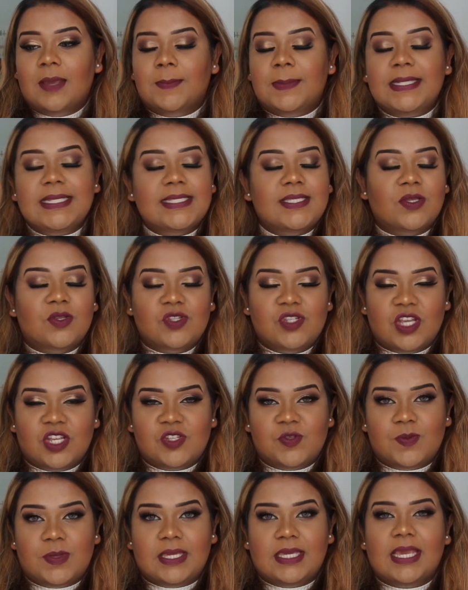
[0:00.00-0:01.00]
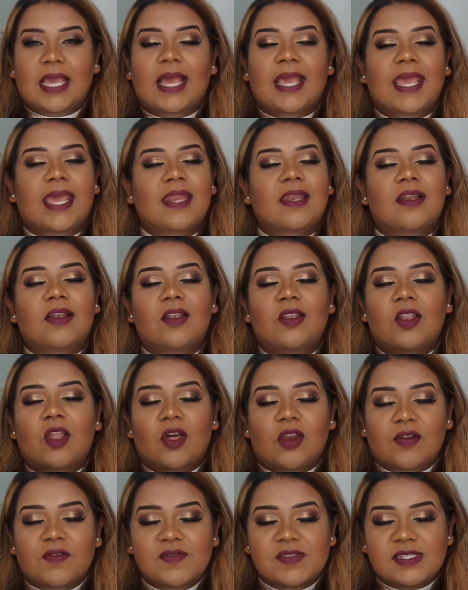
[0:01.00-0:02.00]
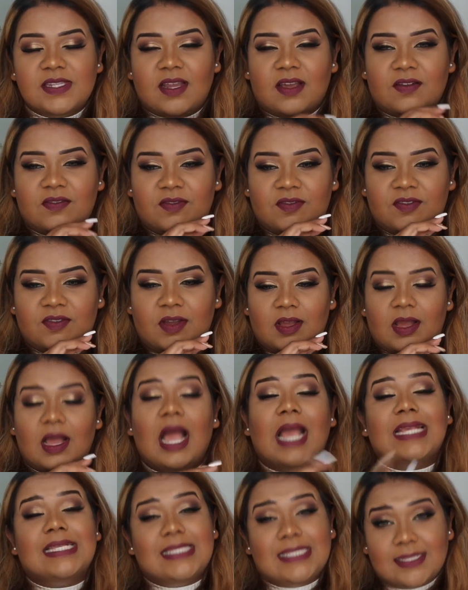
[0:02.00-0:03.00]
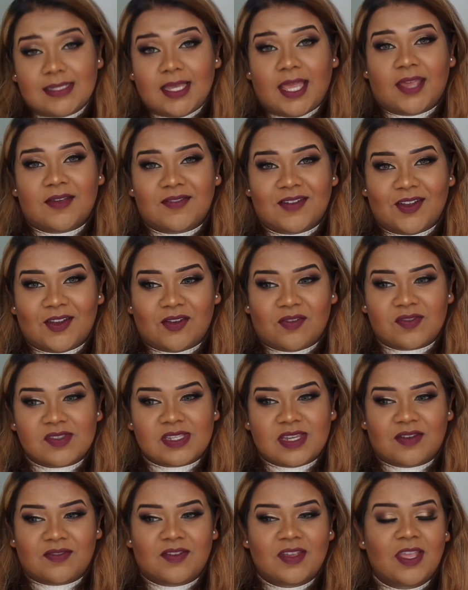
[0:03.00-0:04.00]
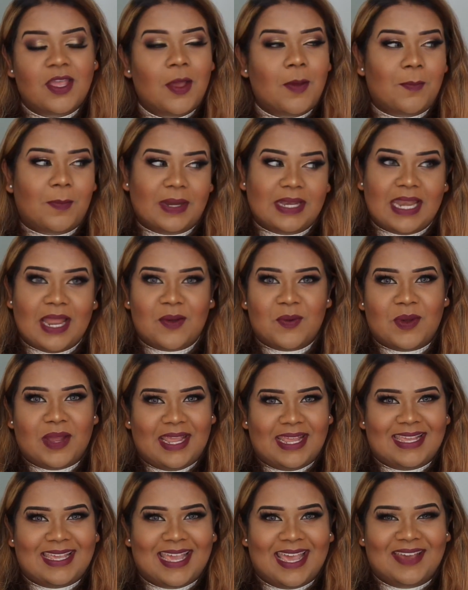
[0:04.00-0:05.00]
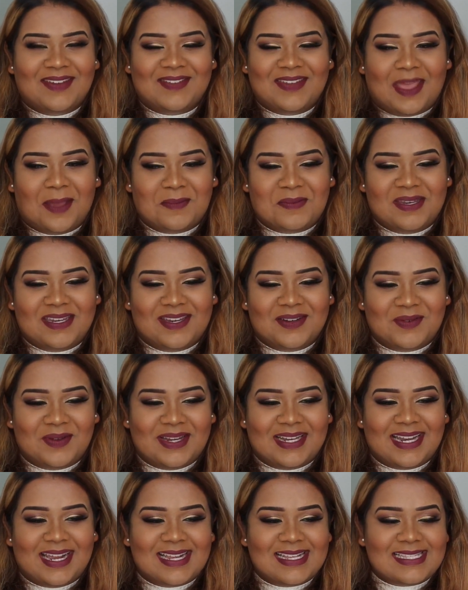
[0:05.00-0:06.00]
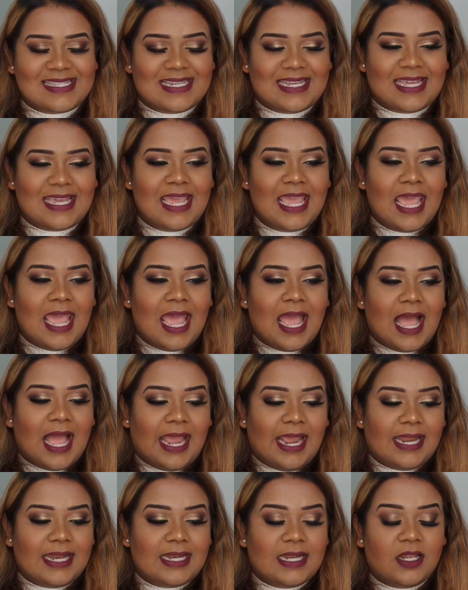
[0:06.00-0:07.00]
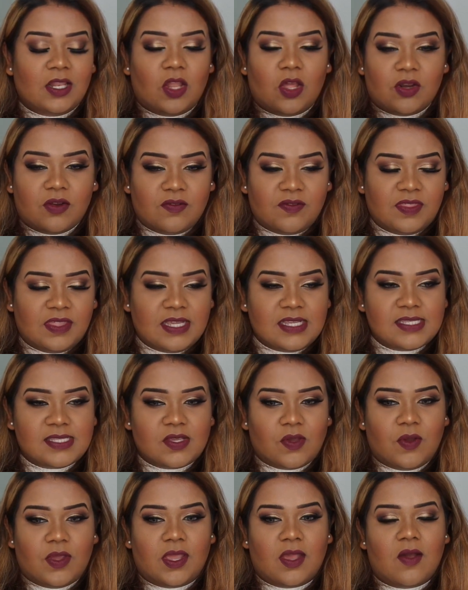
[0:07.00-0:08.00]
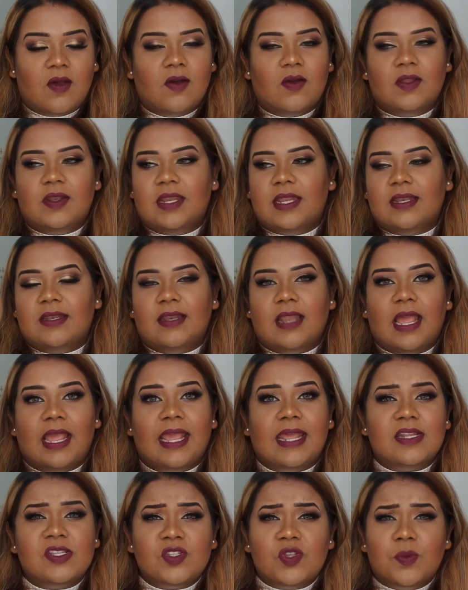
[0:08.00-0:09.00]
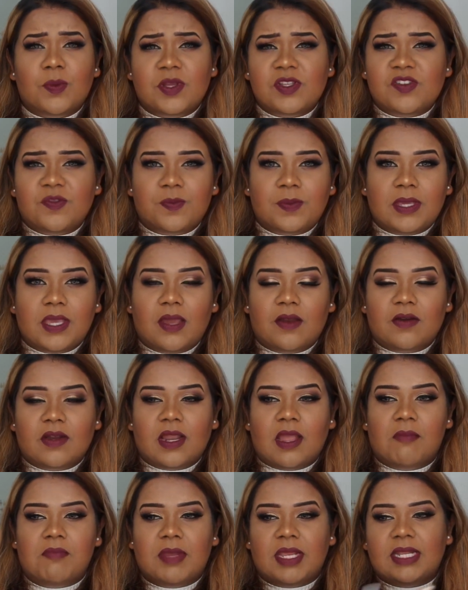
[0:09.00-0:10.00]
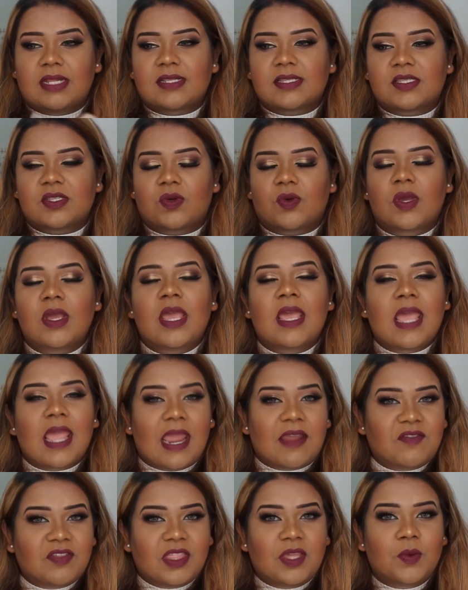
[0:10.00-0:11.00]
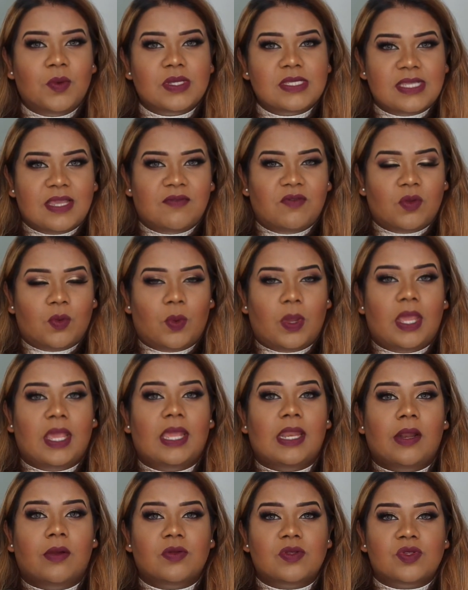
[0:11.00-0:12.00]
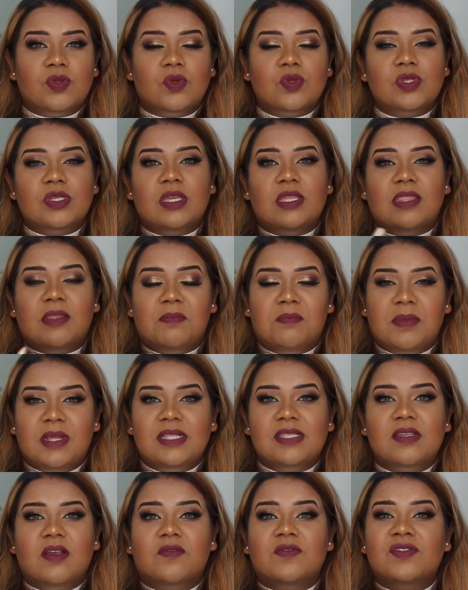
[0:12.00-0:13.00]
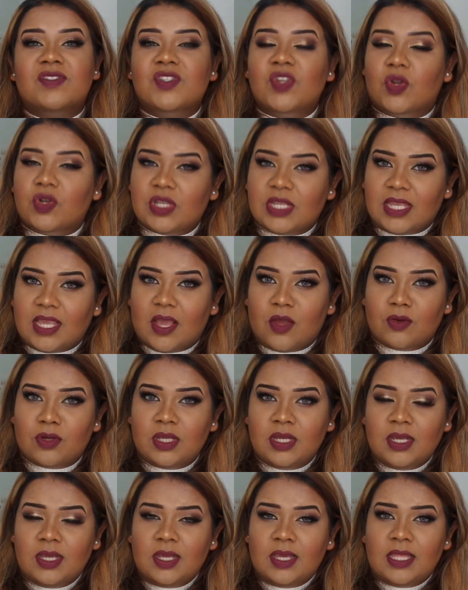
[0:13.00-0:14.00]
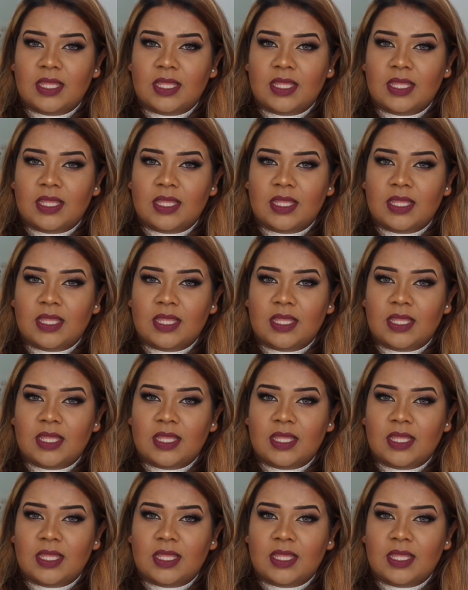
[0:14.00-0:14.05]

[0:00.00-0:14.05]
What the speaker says: Please don't judge me. I had a lot of stuff. I still have a lot of stuff, but now I have kept it away nicely. I had a lot of things going on and I had so much PR come in, so everything was everywhere, and I was also in the midst of sorting out